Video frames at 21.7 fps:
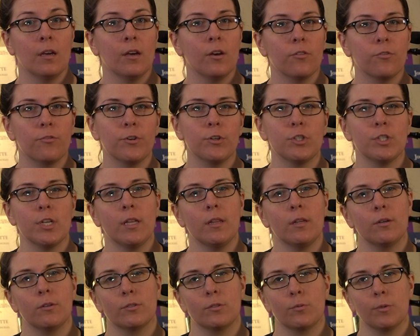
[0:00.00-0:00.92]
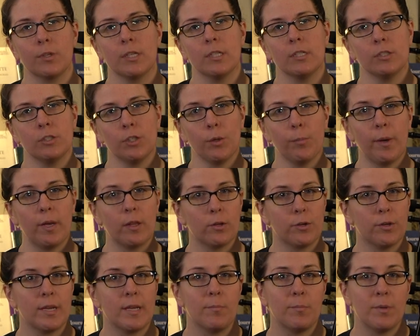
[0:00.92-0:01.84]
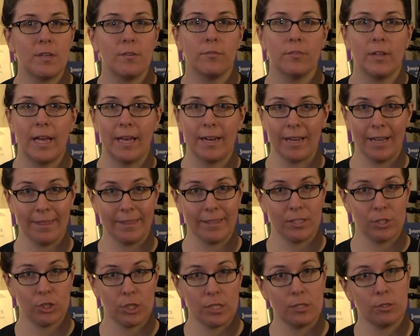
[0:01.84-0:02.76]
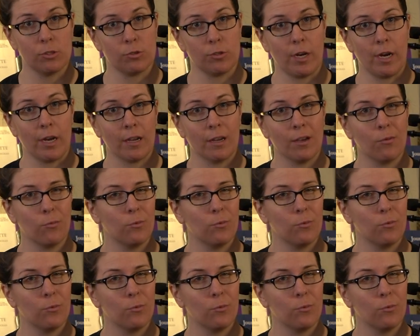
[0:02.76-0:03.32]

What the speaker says: For cellos, we're going to start by learning B flat on the G string.